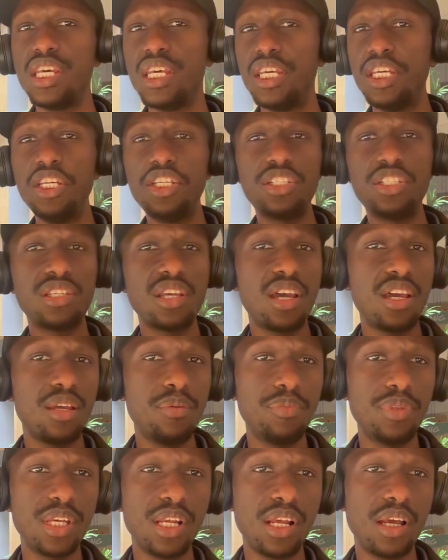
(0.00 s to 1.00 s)
each
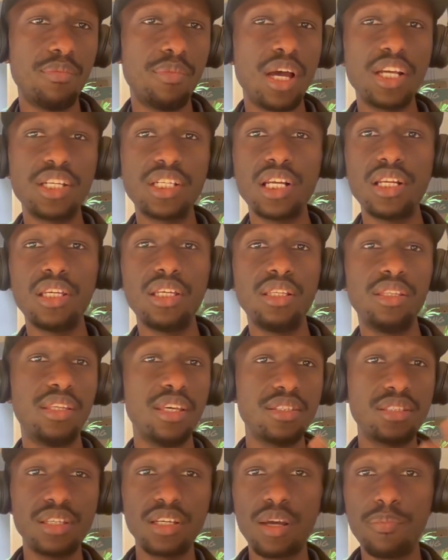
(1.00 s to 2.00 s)
time that I'm actually
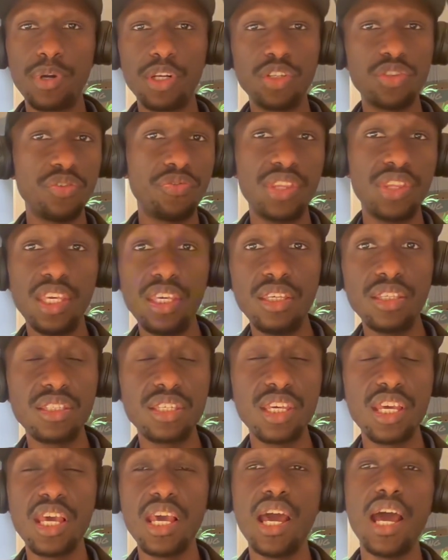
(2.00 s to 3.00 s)
testing a bunch of things,